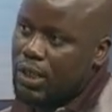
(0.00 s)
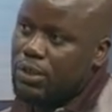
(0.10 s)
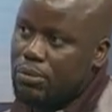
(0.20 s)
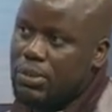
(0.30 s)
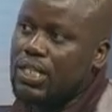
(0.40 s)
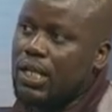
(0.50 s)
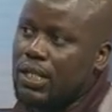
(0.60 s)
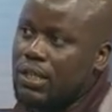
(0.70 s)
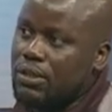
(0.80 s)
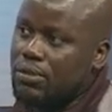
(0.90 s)
So basically,
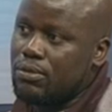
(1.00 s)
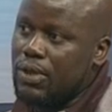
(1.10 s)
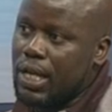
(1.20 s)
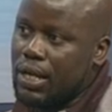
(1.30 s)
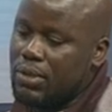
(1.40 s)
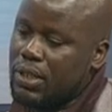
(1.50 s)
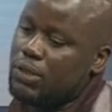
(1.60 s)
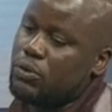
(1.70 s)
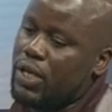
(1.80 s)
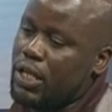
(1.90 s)
that's who I am, and
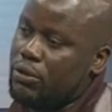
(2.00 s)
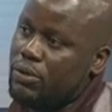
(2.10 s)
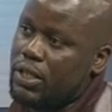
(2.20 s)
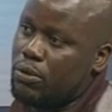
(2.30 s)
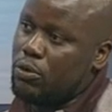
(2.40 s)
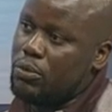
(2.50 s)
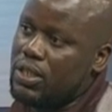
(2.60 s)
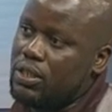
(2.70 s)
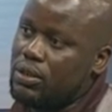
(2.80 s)
that's what I do at the moment.